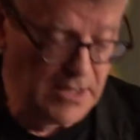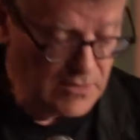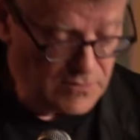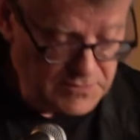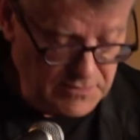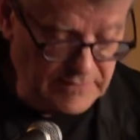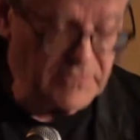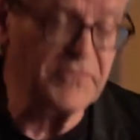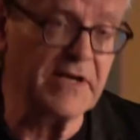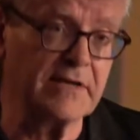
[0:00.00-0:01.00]
Or do you have the
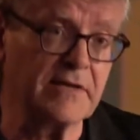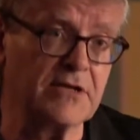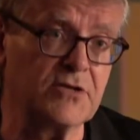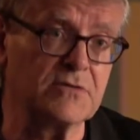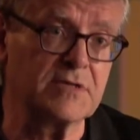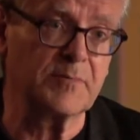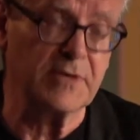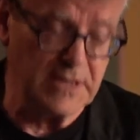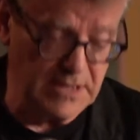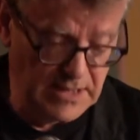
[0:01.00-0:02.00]
feeling that you
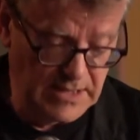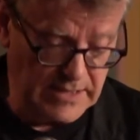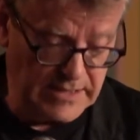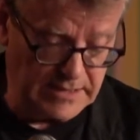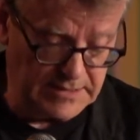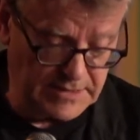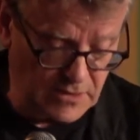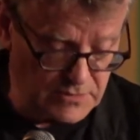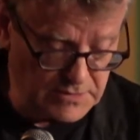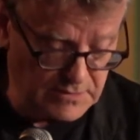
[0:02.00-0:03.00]
simply
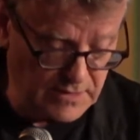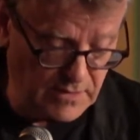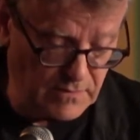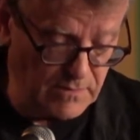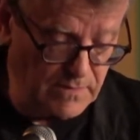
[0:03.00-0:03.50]
don't know?